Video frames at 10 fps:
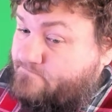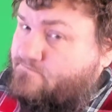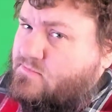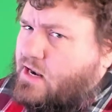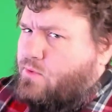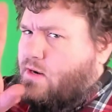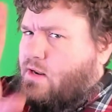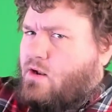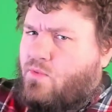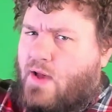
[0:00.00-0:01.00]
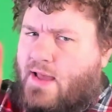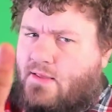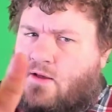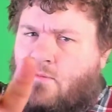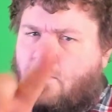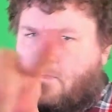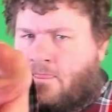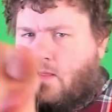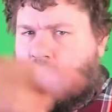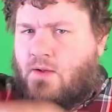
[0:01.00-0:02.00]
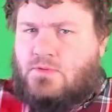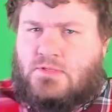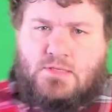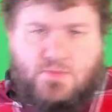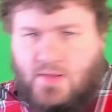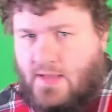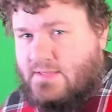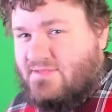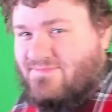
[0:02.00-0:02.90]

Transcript: Today we're gonna get on the wagon though. And I will see you guys.